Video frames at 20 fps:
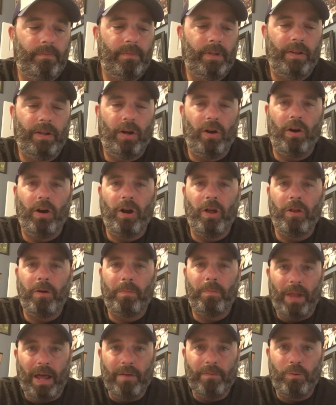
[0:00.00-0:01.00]
there are other
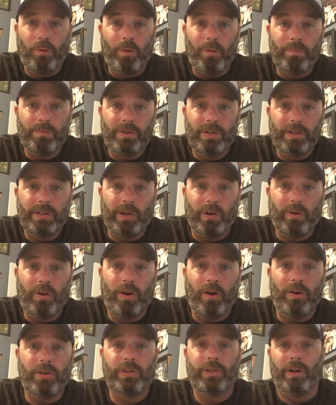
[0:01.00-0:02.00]
platforms to sell
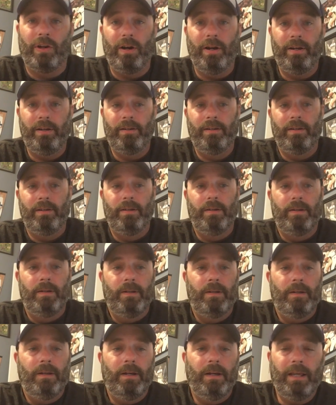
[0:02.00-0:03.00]
cards on.
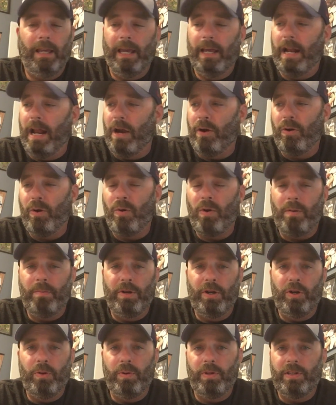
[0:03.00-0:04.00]
Again, I don't know what I'm
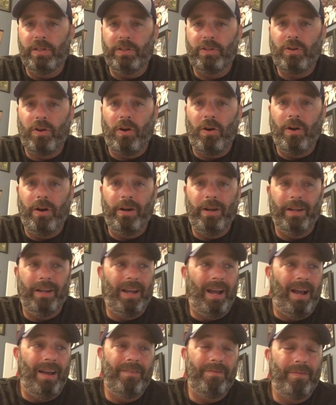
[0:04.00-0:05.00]
going to do with this card.
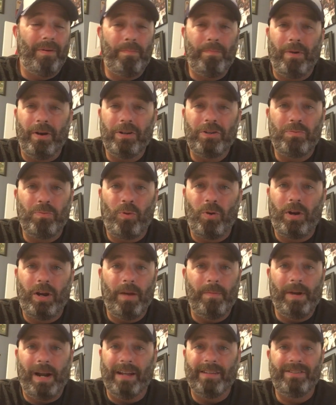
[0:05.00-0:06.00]
I have a bunch more
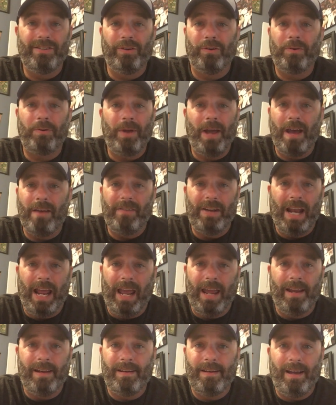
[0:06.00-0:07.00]
coming. I still don't have in
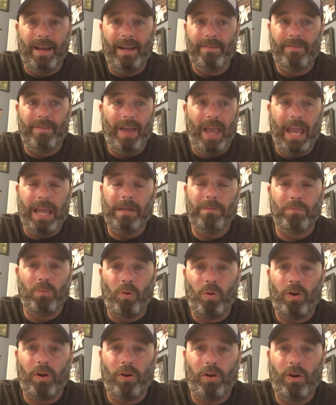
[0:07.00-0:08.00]
hand. I have eight
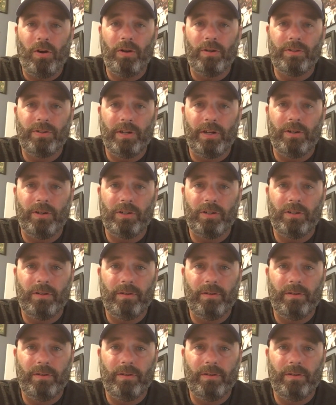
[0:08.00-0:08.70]
more cards that are